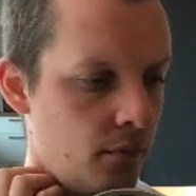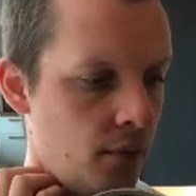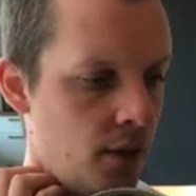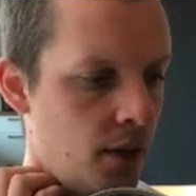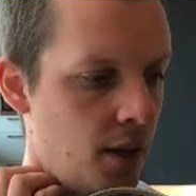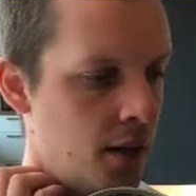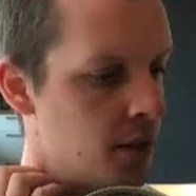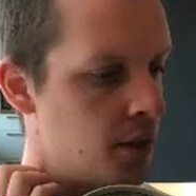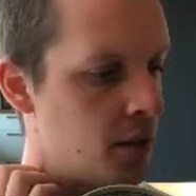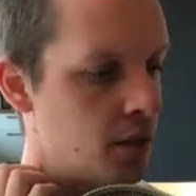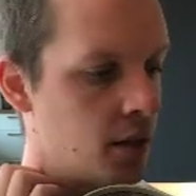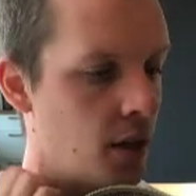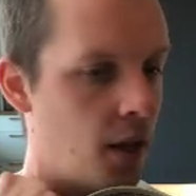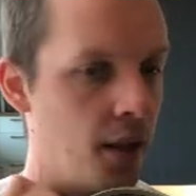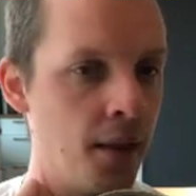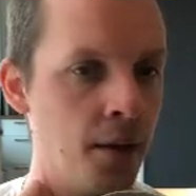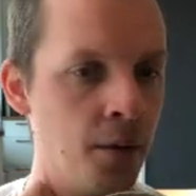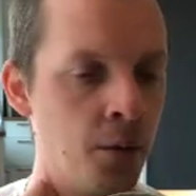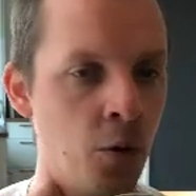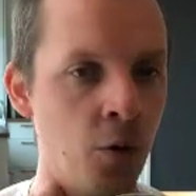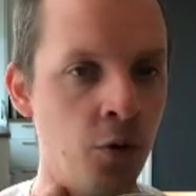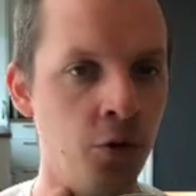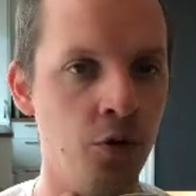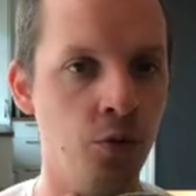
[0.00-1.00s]
As I said,
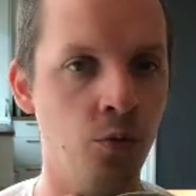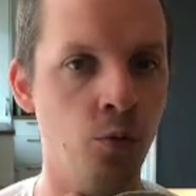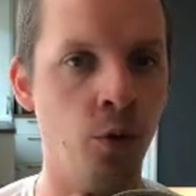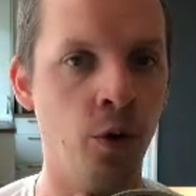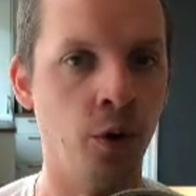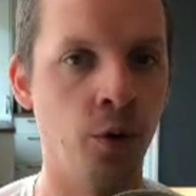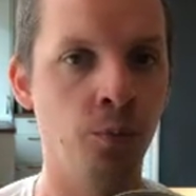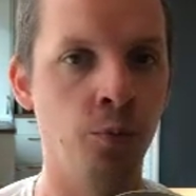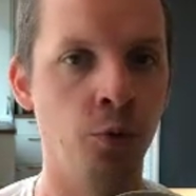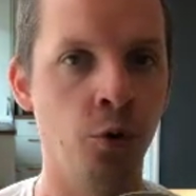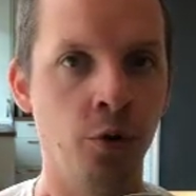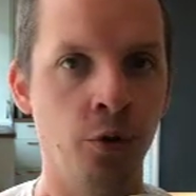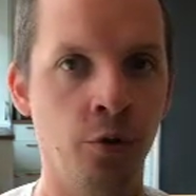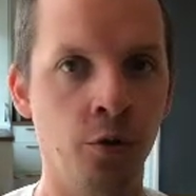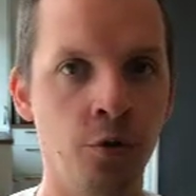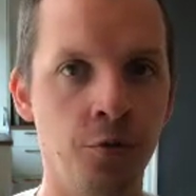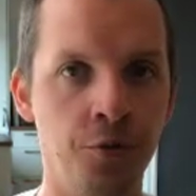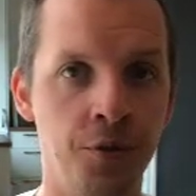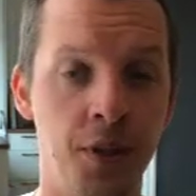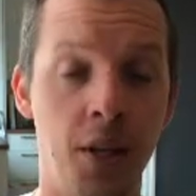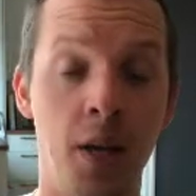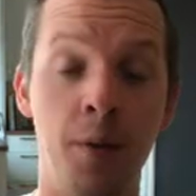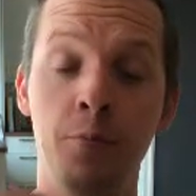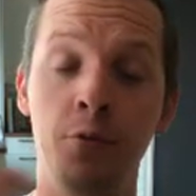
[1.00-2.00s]
I'm going to work more on Code
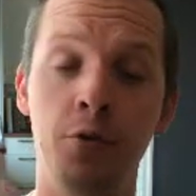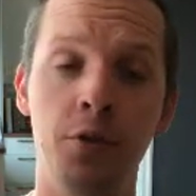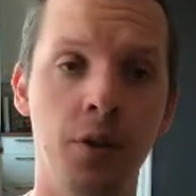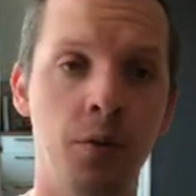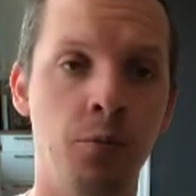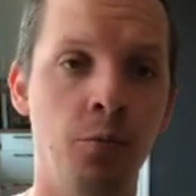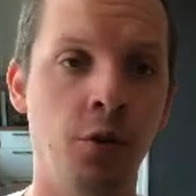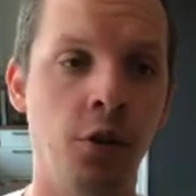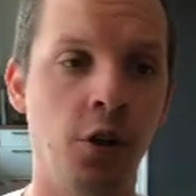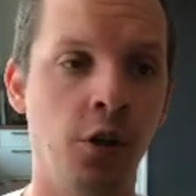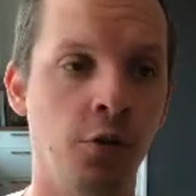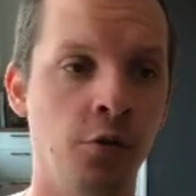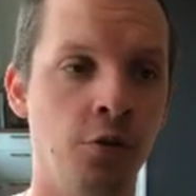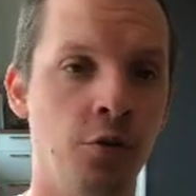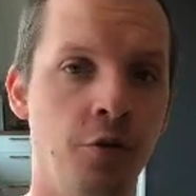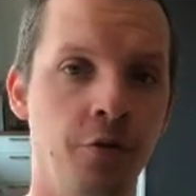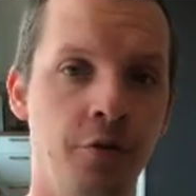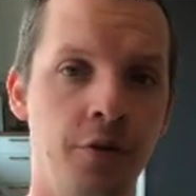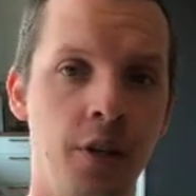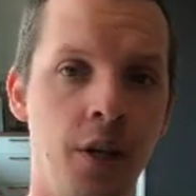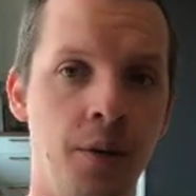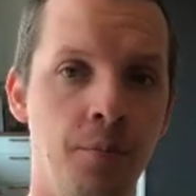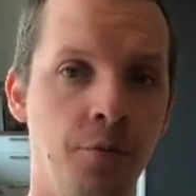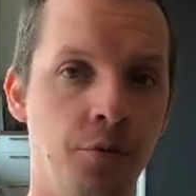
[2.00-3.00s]
Sandbox. I'm working on Code
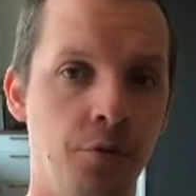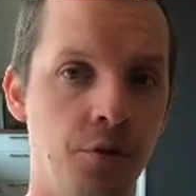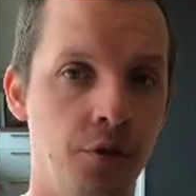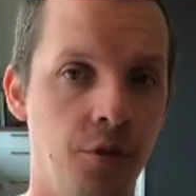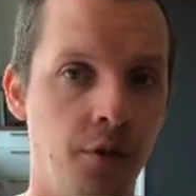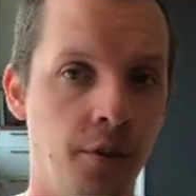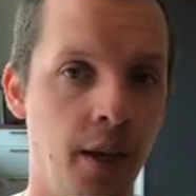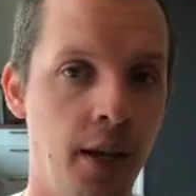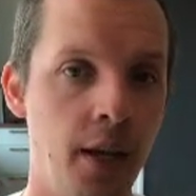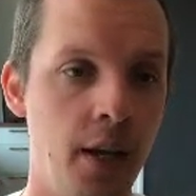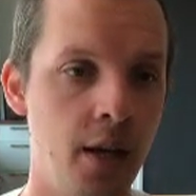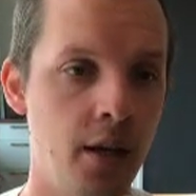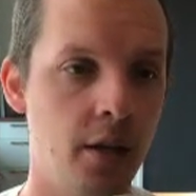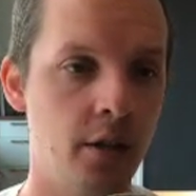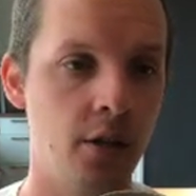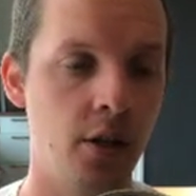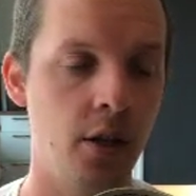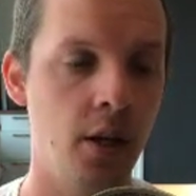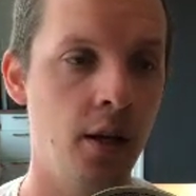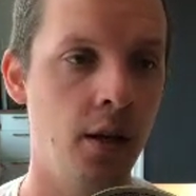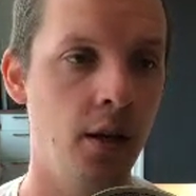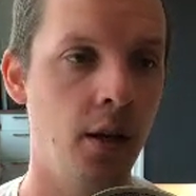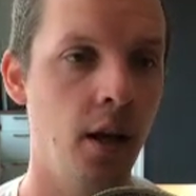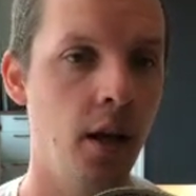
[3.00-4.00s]
Sandbox today,
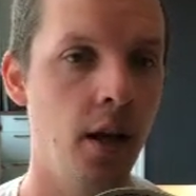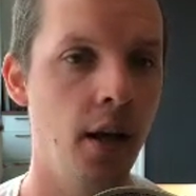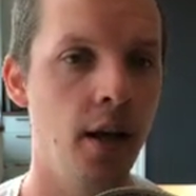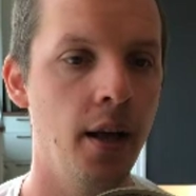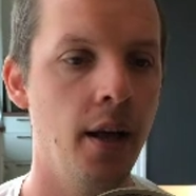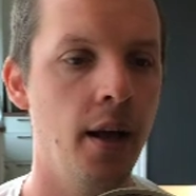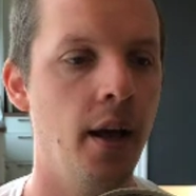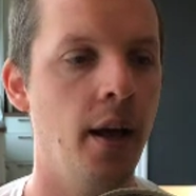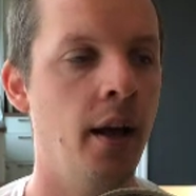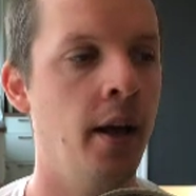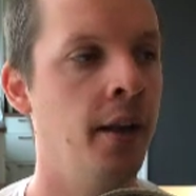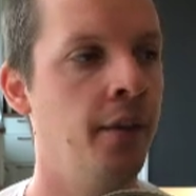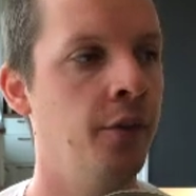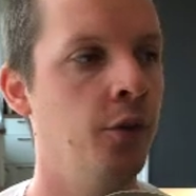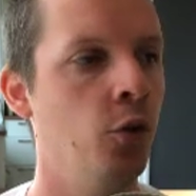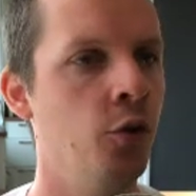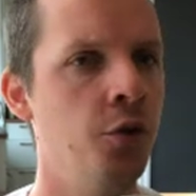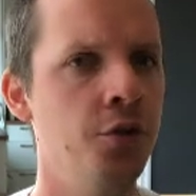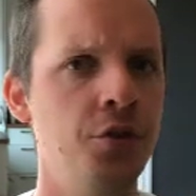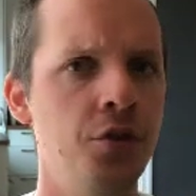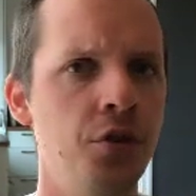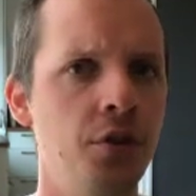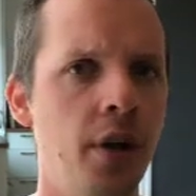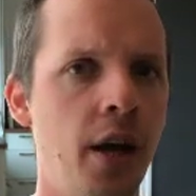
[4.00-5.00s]
actually. And
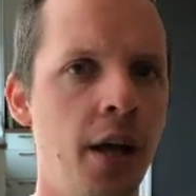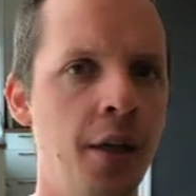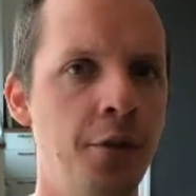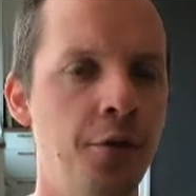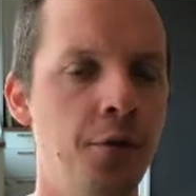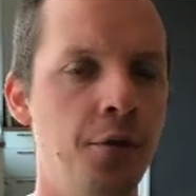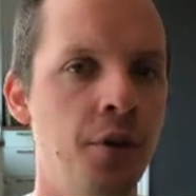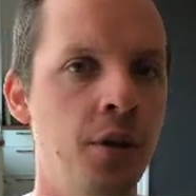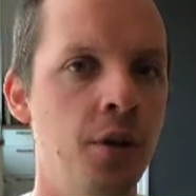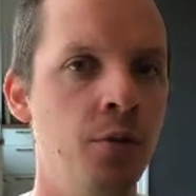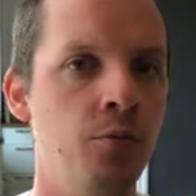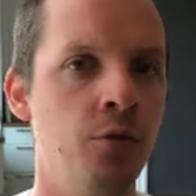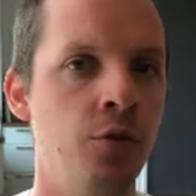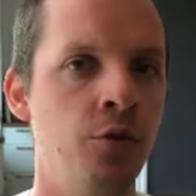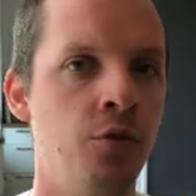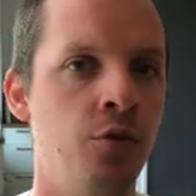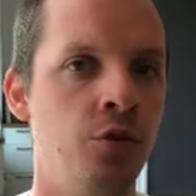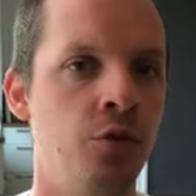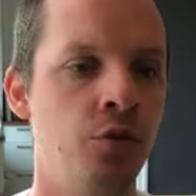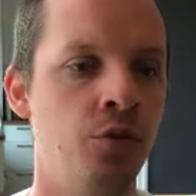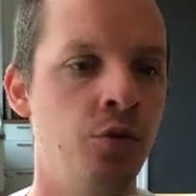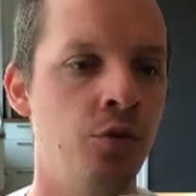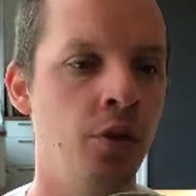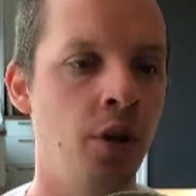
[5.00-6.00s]
also, I thought I would
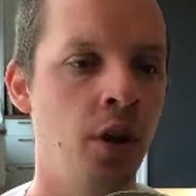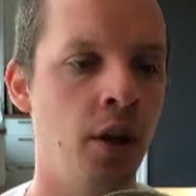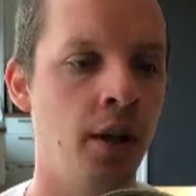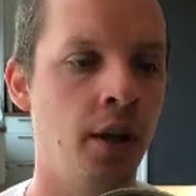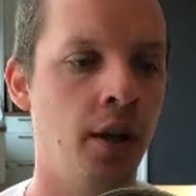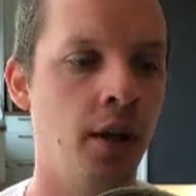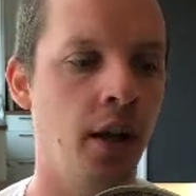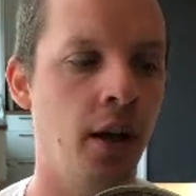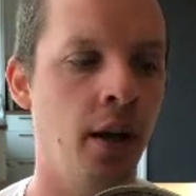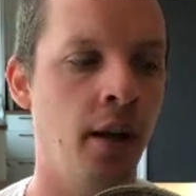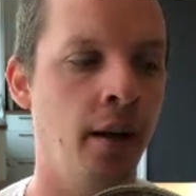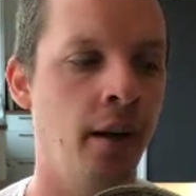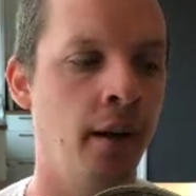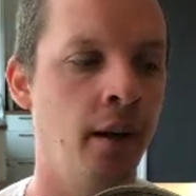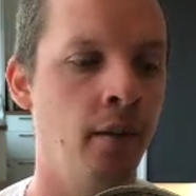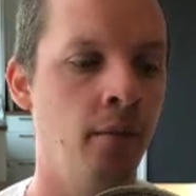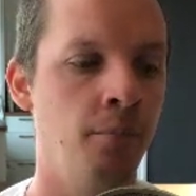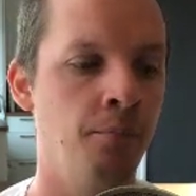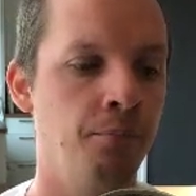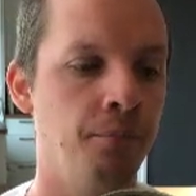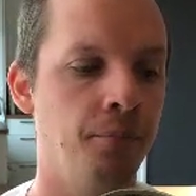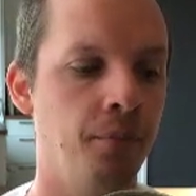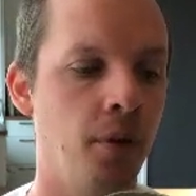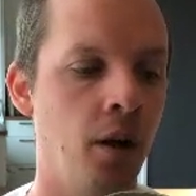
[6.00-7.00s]
do like
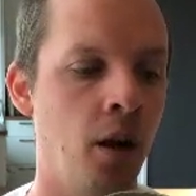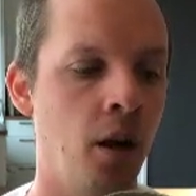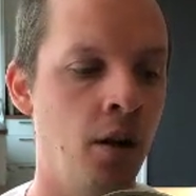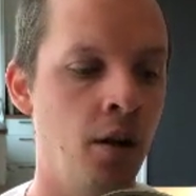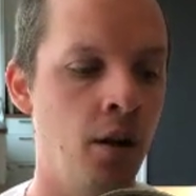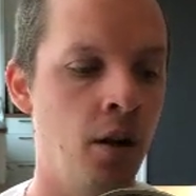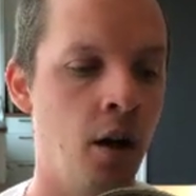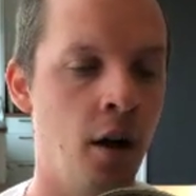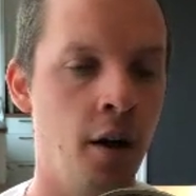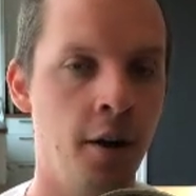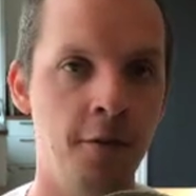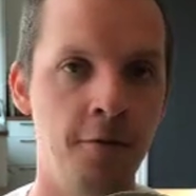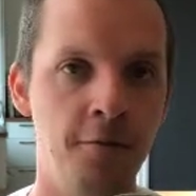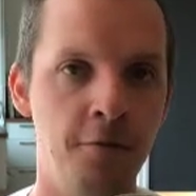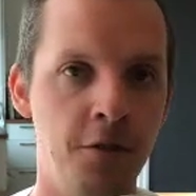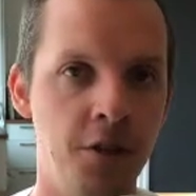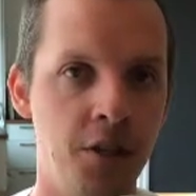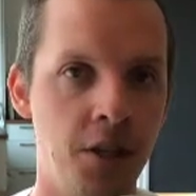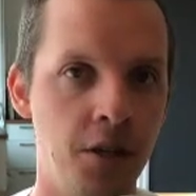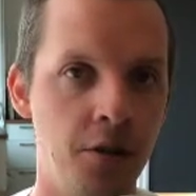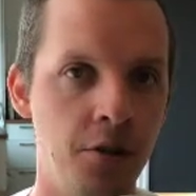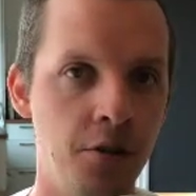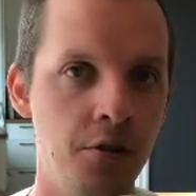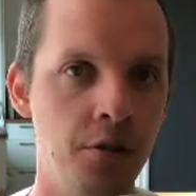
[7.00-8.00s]
a live
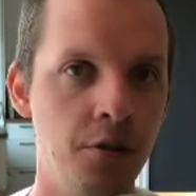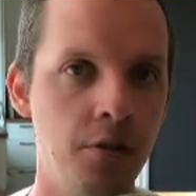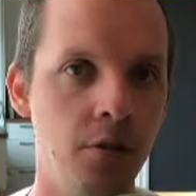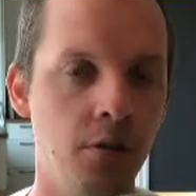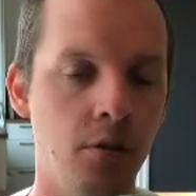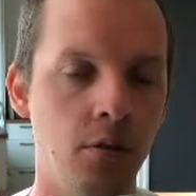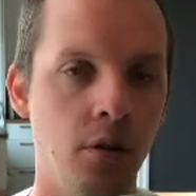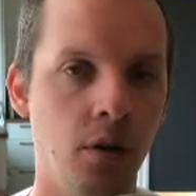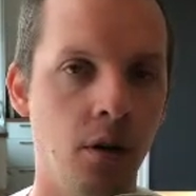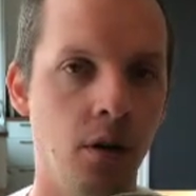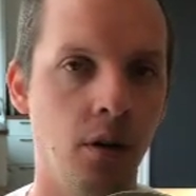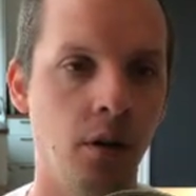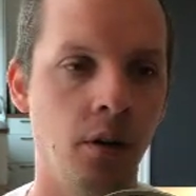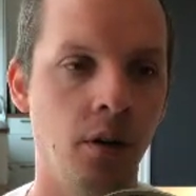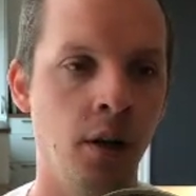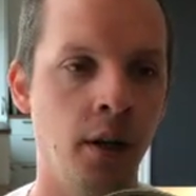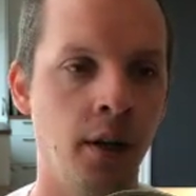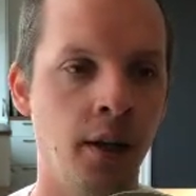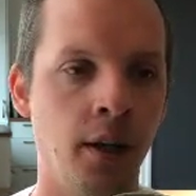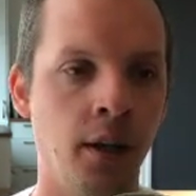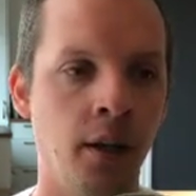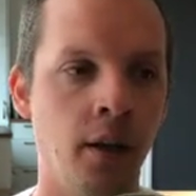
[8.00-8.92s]
session, like